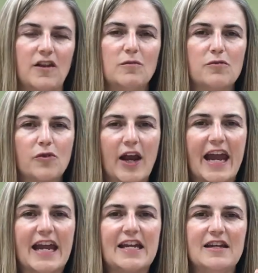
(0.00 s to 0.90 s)
Their
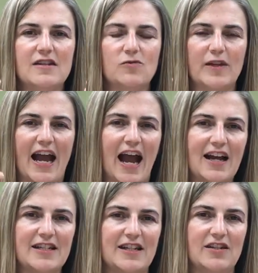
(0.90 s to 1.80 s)
brain is
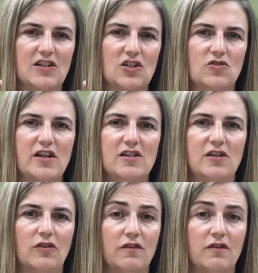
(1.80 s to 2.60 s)
reacting to the stress in their